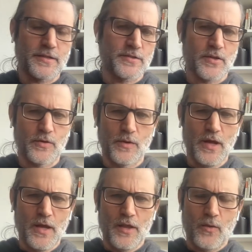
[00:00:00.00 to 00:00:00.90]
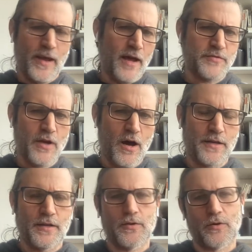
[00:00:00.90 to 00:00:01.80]
And so the way I've
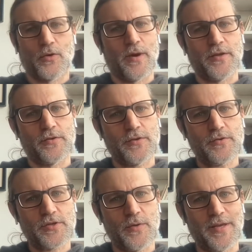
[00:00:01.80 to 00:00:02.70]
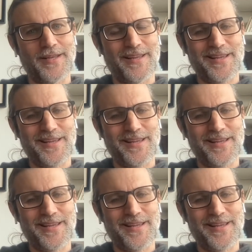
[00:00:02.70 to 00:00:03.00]
taught it or the way you're used to it